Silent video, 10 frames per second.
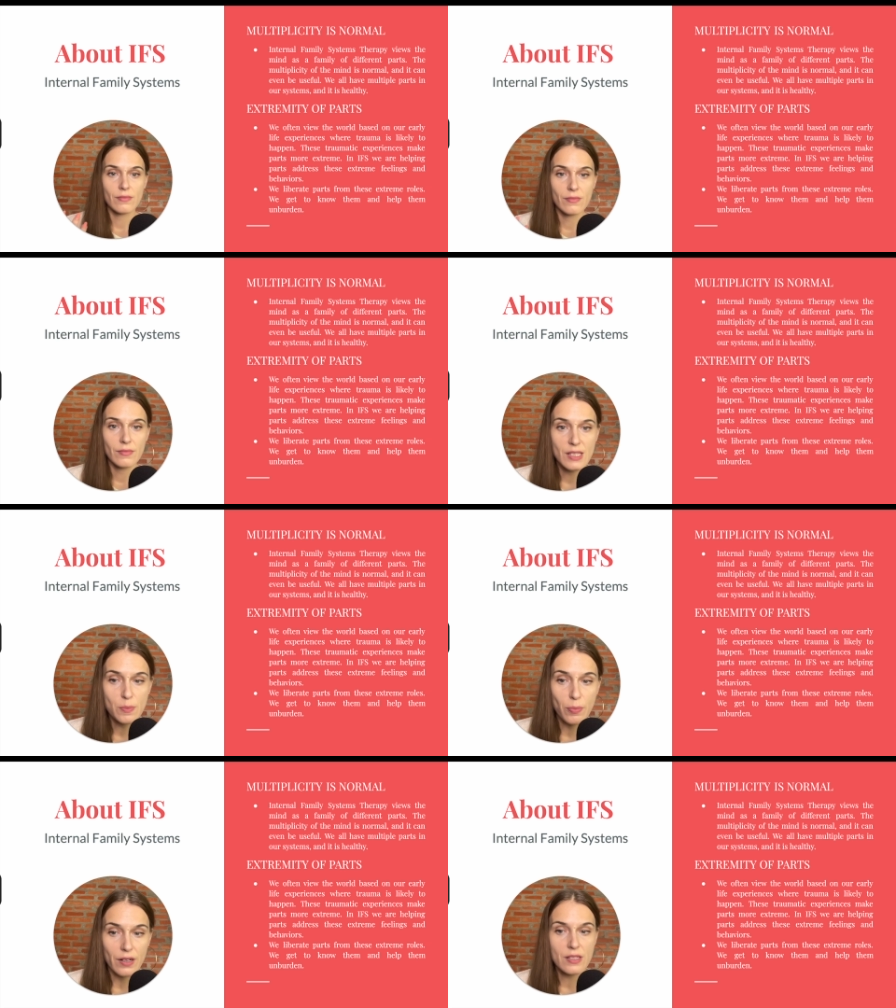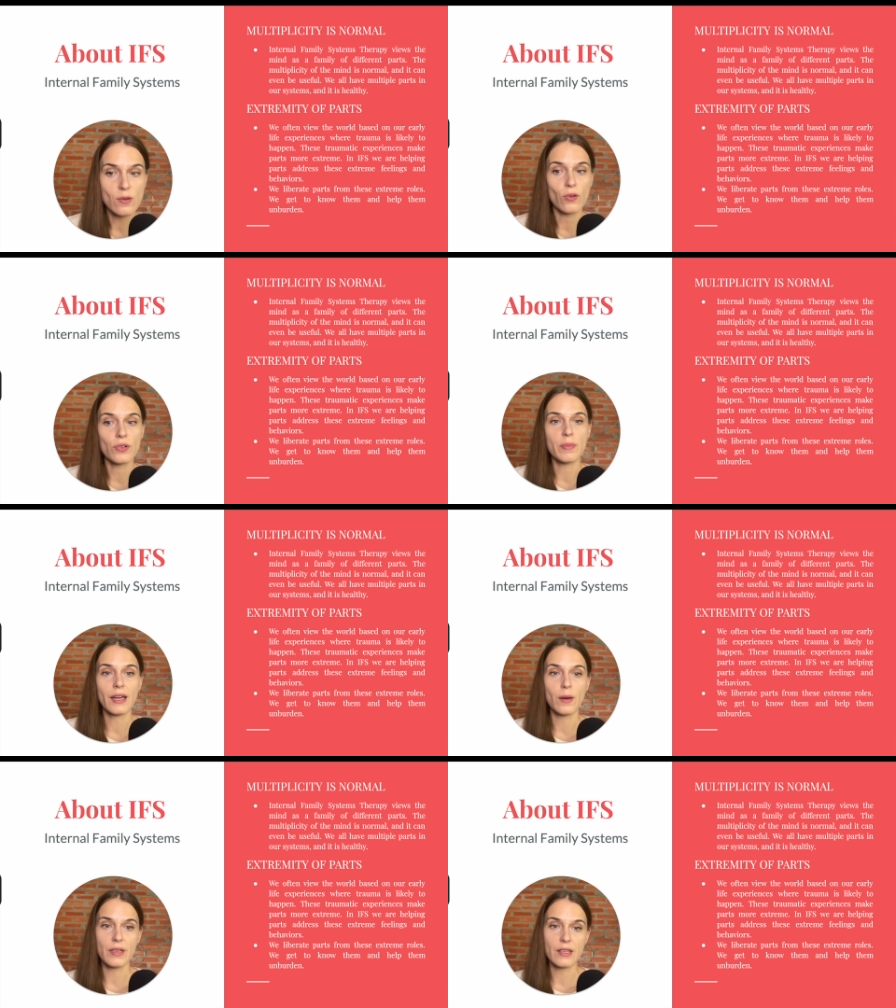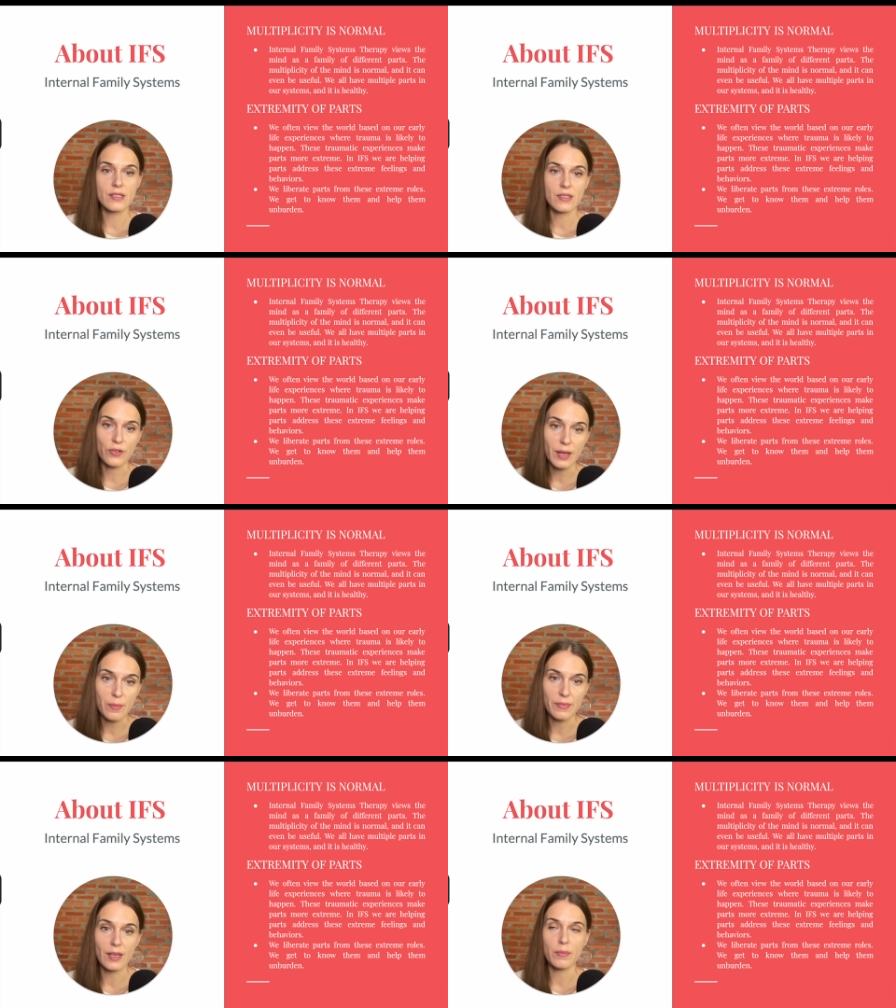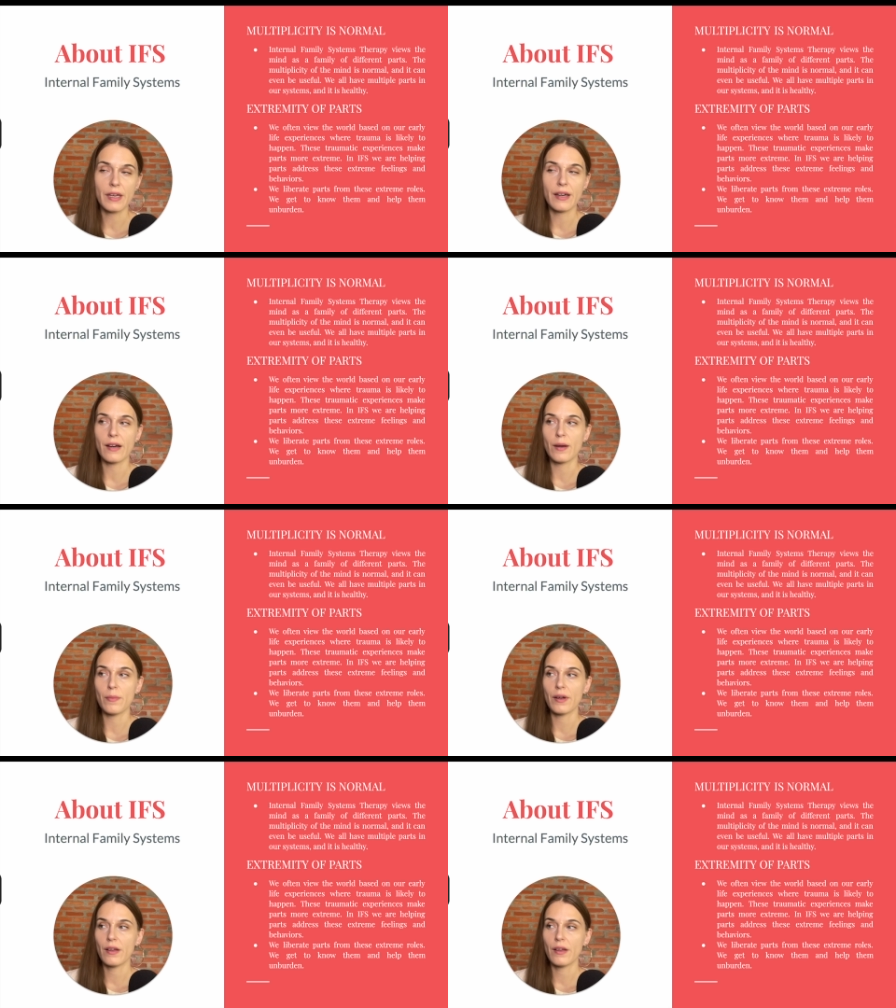these parts often become extreme. They become,